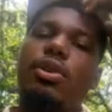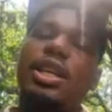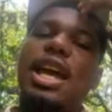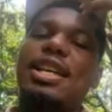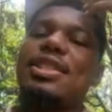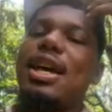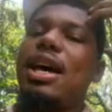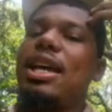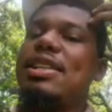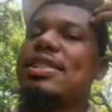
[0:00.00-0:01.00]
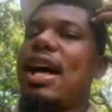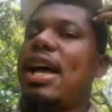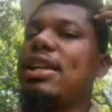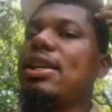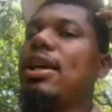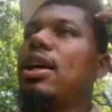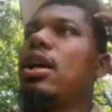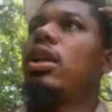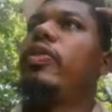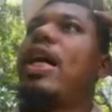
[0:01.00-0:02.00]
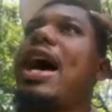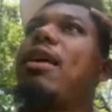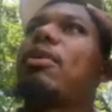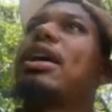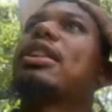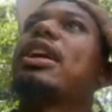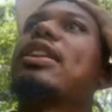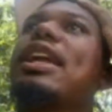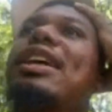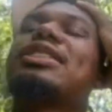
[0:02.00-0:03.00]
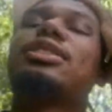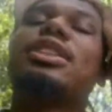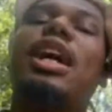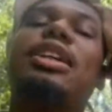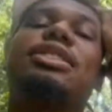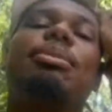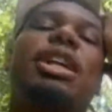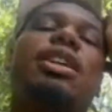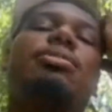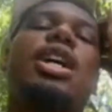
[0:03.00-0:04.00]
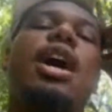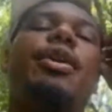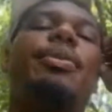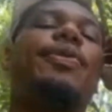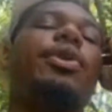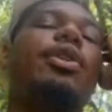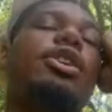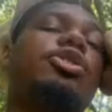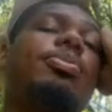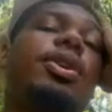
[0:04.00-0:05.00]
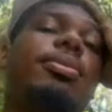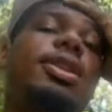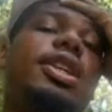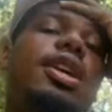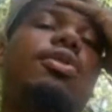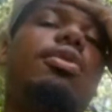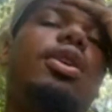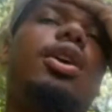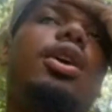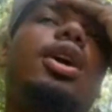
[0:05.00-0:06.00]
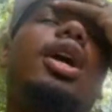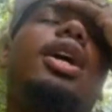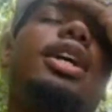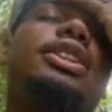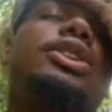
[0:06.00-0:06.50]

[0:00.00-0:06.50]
and he has that anxiety, that right there, that exercise of making him tired before you actually put him in the kennel is